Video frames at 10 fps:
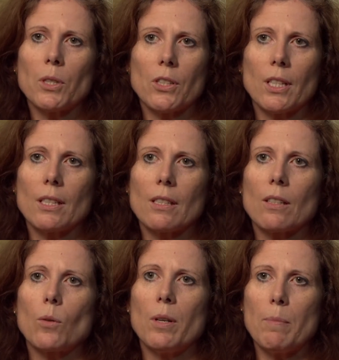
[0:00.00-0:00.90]
which
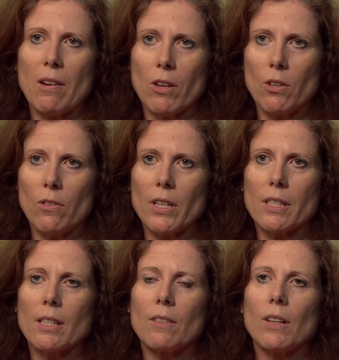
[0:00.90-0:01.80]
is Queen Mary
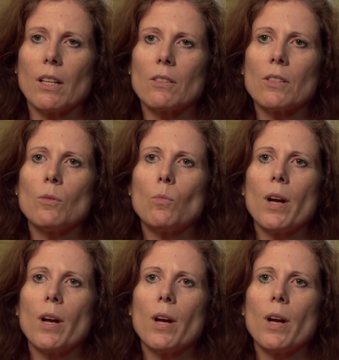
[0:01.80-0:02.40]
University of London,